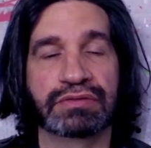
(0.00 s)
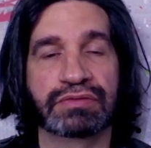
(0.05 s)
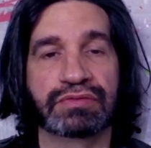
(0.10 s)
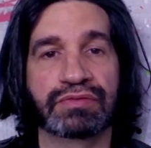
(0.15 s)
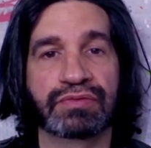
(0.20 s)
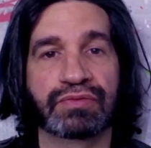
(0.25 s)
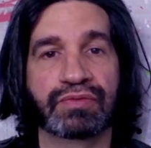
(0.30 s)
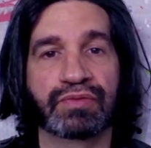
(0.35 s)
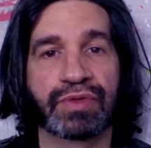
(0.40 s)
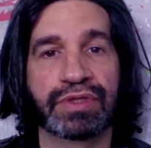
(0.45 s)

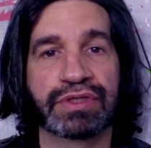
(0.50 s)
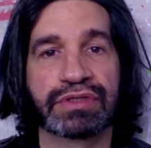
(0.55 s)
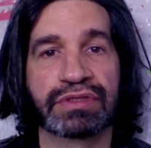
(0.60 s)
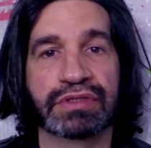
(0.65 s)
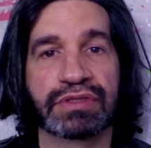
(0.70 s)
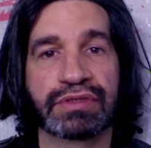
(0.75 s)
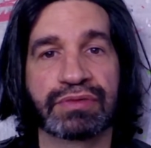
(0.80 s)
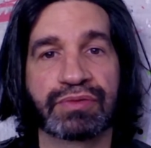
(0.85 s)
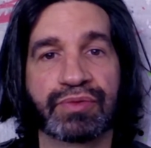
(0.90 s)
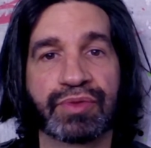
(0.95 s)
When
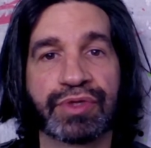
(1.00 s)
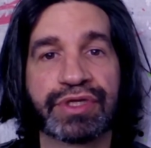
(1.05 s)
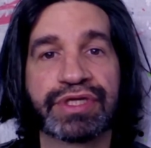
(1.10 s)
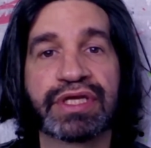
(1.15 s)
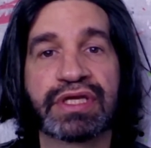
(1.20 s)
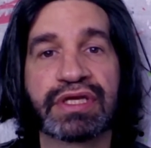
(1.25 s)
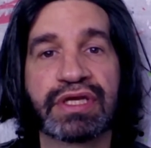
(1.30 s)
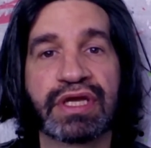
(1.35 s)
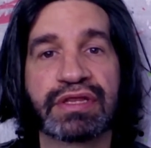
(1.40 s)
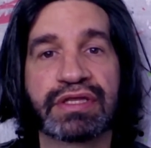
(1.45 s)
they're
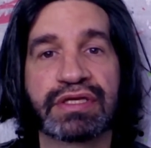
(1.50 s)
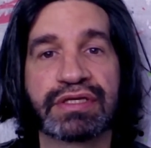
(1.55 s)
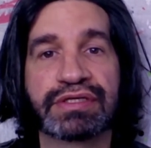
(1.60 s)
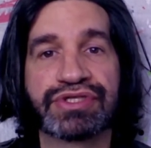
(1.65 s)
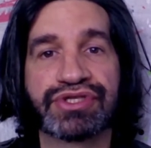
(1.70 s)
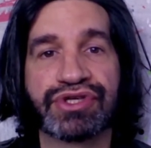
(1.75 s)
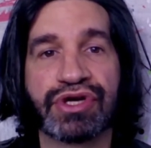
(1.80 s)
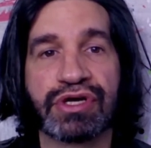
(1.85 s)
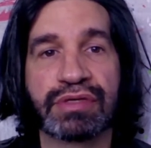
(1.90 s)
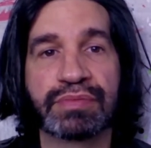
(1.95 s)
working at their
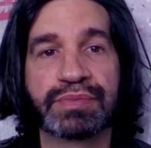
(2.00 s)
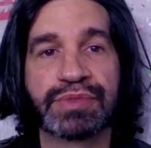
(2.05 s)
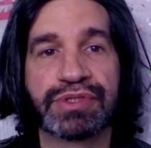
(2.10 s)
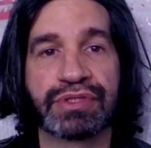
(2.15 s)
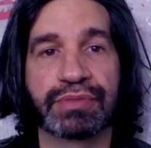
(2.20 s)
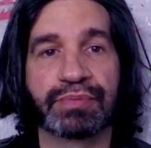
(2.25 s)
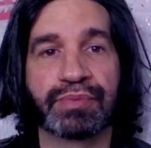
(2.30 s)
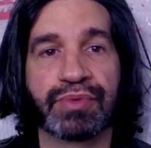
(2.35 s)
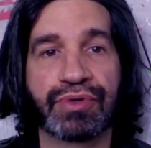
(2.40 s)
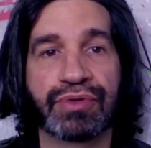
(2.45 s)
jobs,
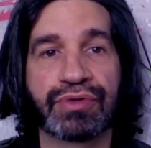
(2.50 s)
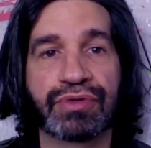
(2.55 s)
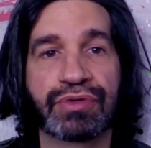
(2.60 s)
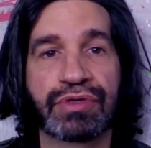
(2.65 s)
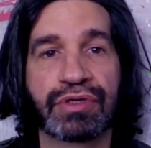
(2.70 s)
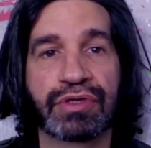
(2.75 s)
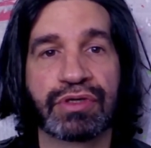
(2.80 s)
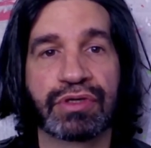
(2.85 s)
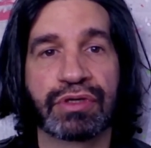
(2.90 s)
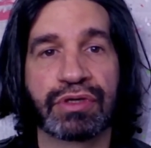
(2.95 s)
the poor
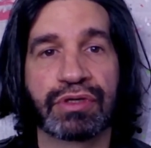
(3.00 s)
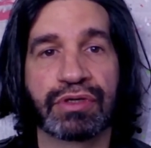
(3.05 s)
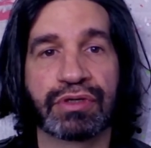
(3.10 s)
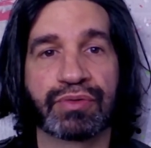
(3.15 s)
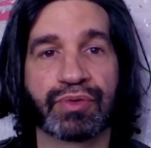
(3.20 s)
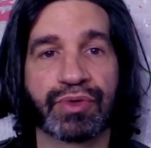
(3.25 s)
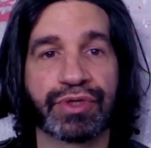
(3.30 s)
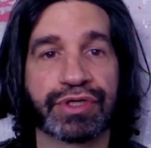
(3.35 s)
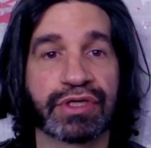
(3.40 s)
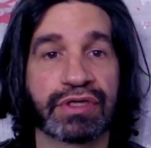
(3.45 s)
are
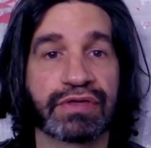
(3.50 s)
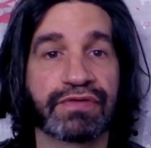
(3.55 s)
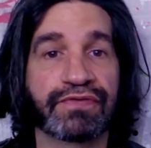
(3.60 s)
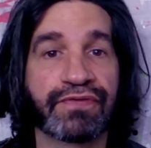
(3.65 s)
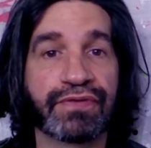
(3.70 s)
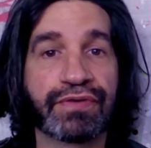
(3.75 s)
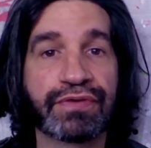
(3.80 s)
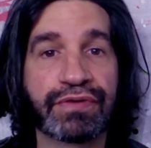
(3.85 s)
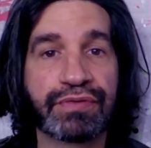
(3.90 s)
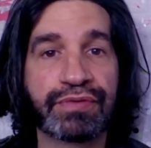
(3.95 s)
working
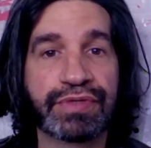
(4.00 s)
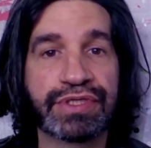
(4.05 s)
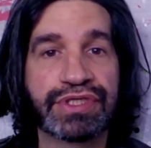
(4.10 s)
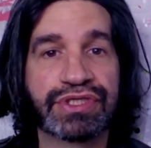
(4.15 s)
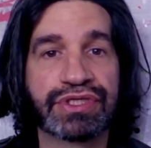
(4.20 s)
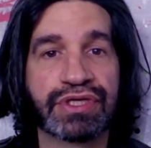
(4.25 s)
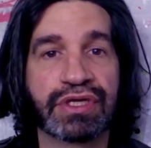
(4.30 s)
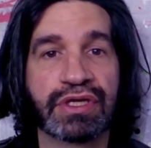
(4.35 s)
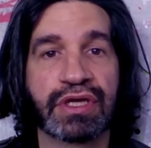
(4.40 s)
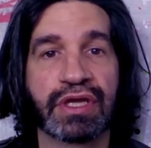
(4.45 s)
for the
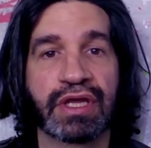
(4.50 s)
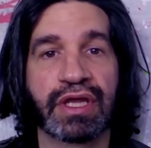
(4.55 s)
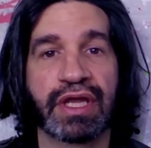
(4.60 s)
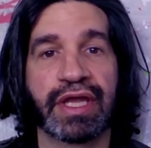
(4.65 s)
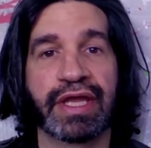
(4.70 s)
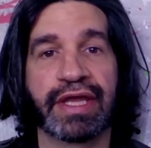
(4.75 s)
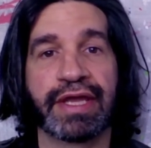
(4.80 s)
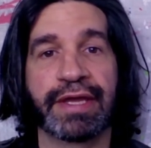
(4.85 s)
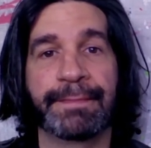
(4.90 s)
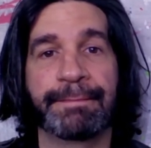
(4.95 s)
rich,
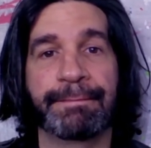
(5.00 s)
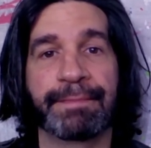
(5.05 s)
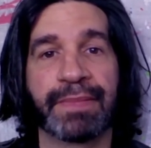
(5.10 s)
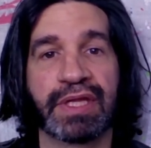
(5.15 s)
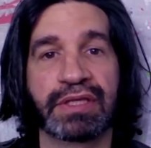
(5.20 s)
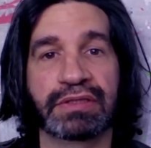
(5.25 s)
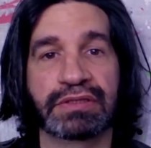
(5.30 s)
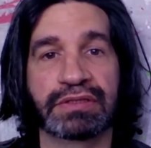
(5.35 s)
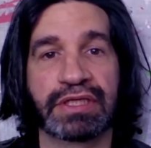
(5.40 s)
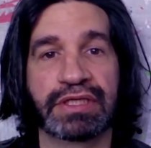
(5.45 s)
and
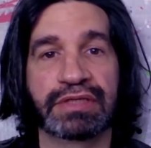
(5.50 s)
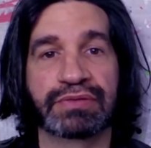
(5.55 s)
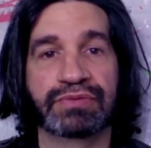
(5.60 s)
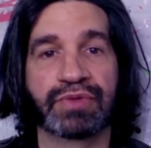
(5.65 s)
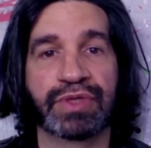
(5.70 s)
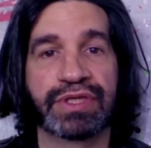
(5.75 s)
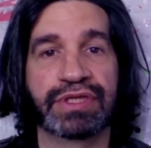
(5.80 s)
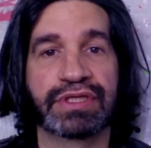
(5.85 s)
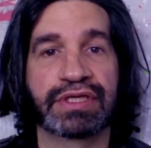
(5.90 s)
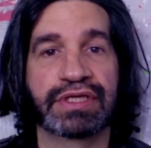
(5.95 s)

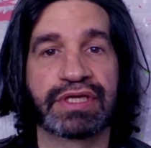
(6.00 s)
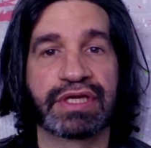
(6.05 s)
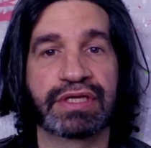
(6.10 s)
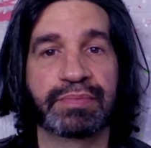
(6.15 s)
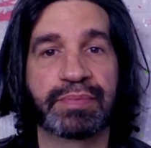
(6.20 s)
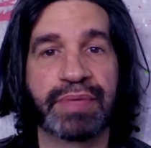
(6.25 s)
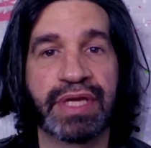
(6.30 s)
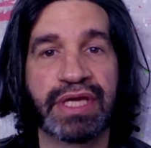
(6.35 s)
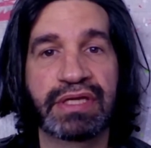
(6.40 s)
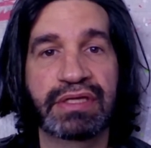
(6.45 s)
when they
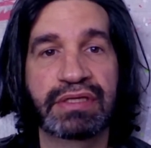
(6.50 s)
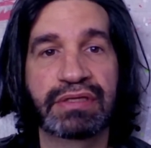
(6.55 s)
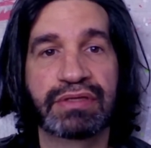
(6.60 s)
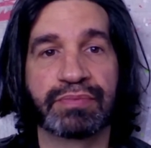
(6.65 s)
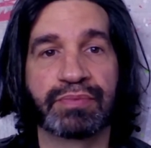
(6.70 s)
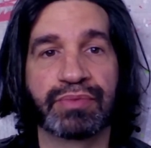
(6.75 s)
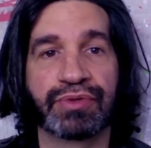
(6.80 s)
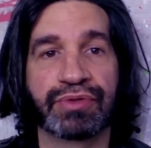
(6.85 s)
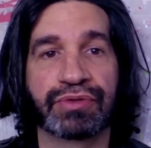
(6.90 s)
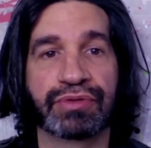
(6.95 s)
get paid,
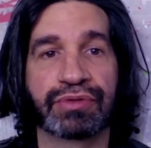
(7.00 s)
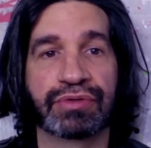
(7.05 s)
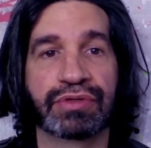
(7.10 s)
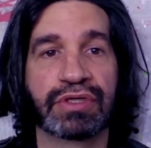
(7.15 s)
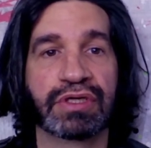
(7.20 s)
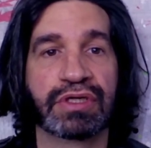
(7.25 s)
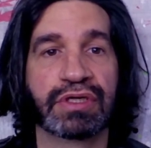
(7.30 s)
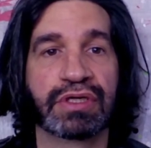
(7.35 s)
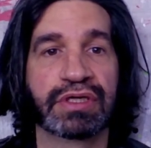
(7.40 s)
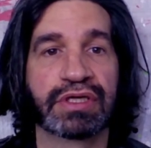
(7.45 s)
the poor
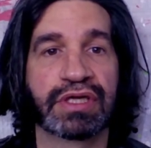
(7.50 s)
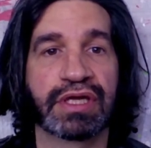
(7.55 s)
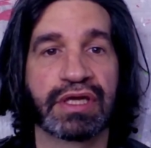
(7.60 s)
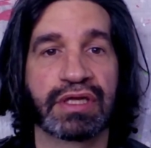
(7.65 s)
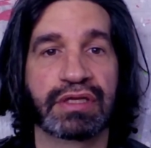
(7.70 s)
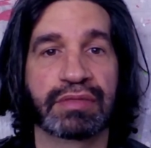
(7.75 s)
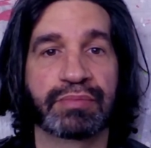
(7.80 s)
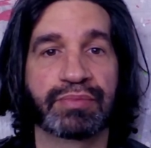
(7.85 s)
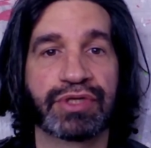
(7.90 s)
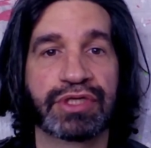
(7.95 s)

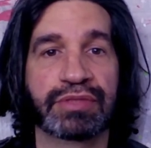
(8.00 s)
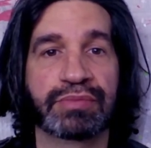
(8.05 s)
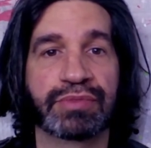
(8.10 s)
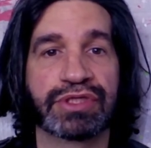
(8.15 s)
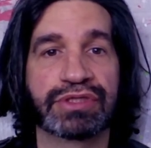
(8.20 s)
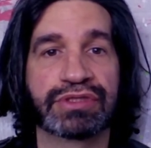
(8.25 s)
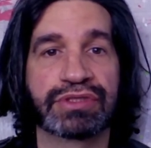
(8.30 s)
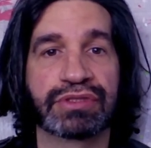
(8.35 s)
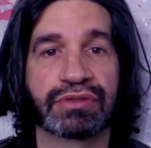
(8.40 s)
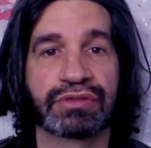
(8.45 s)
can pretty
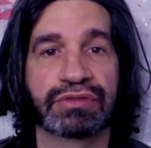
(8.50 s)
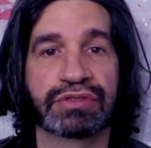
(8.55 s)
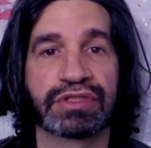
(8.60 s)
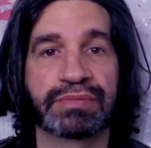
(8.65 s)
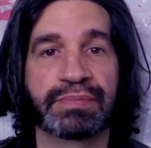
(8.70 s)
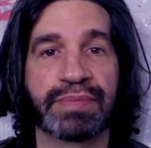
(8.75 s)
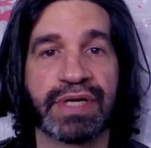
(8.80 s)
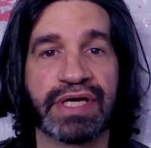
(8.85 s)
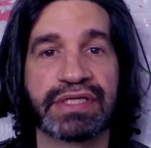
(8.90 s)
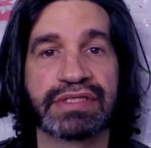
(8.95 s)
much
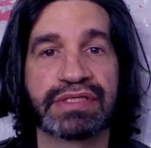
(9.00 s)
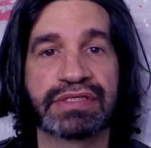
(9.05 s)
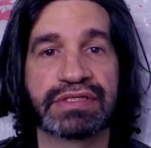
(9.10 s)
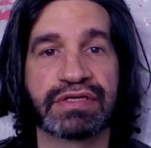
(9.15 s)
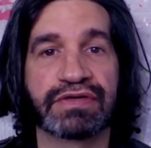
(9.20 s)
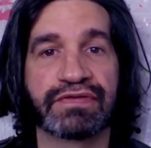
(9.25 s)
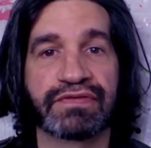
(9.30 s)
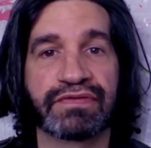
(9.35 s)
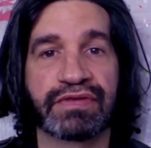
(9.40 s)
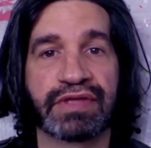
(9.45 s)
only buy
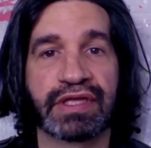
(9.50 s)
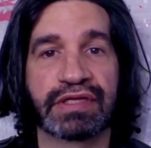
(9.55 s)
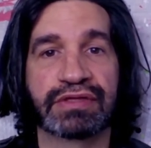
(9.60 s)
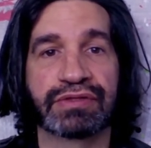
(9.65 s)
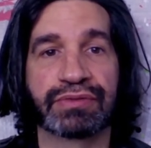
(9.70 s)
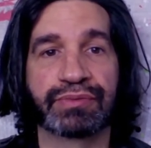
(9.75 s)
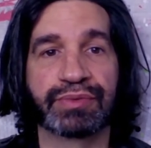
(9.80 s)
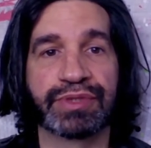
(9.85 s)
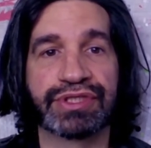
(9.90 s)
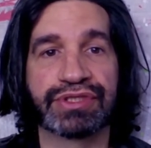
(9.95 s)
stuff that
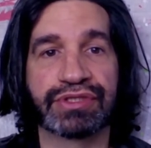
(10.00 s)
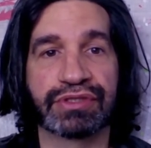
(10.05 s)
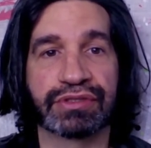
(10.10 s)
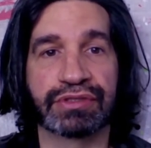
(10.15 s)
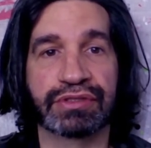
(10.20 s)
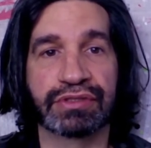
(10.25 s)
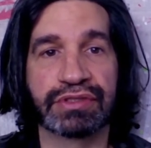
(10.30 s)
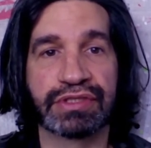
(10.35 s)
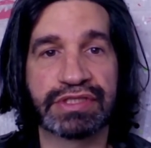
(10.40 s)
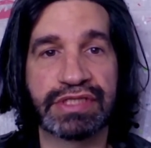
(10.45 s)
the rich
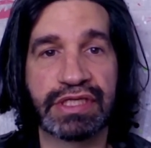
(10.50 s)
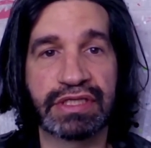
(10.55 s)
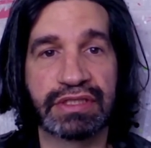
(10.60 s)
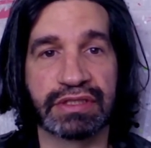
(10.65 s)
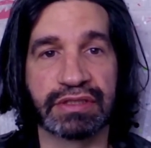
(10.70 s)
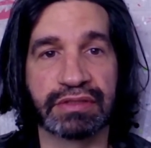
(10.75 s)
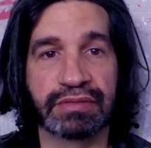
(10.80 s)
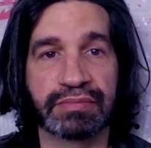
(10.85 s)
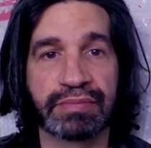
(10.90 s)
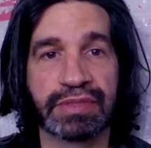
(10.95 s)
are
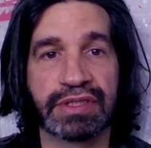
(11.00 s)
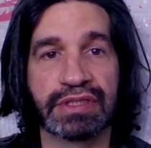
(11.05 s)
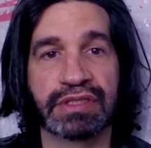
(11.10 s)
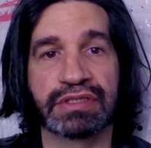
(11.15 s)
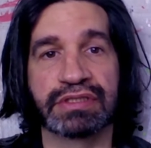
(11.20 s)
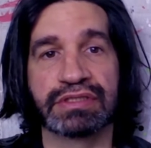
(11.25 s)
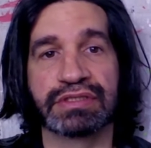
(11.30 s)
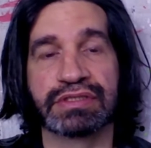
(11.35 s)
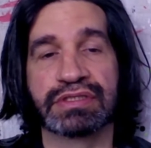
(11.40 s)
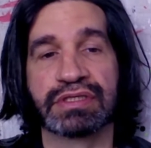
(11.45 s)
selling,
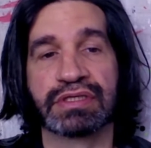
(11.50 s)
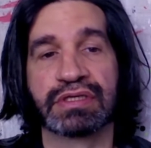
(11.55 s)
because